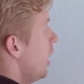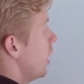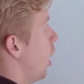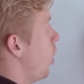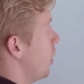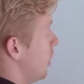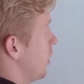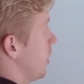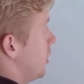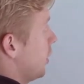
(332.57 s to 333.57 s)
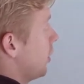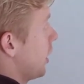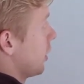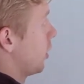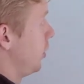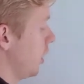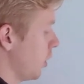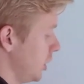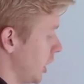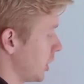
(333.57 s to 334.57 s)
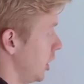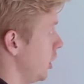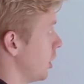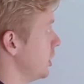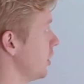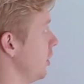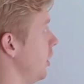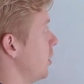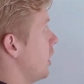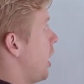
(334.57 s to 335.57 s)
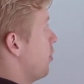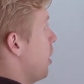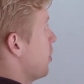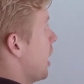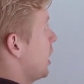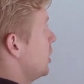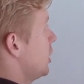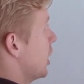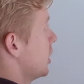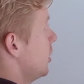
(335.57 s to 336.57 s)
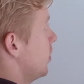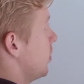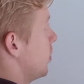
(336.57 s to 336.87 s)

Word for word: you know, just like there's SQL injection, you could just as easily have memcache injection.